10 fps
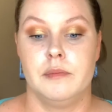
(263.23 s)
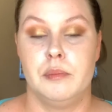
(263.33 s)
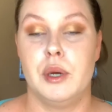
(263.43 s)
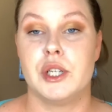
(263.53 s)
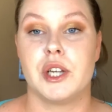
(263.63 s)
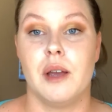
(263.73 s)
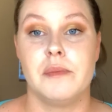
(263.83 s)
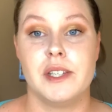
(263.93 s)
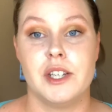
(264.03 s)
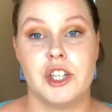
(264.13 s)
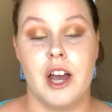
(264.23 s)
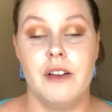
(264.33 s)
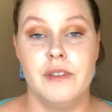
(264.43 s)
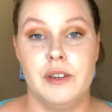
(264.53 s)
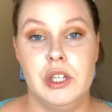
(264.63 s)
push comes to
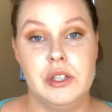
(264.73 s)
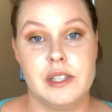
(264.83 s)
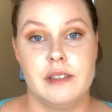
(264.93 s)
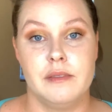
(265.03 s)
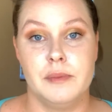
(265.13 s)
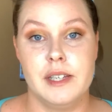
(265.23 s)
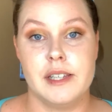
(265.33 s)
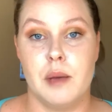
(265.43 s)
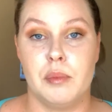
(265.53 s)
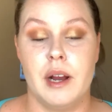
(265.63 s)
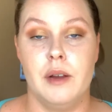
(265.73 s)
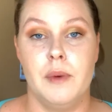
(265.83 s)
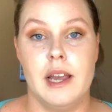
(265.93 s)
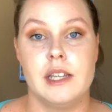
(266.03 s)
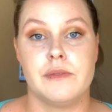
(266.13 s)
shove and we separate
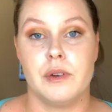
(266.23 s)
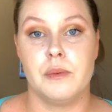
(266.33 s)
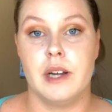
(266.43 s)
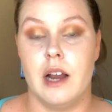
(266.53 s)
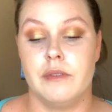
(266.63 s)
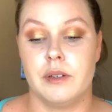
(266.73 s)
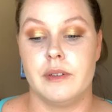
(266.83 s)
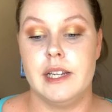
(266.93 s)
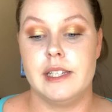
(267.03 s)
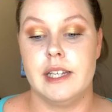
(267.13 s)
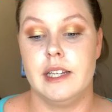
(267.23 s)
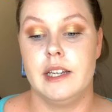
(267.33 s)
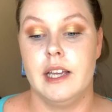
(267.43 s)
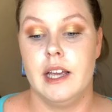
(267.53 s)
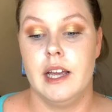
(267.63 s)
ways for whatever reason,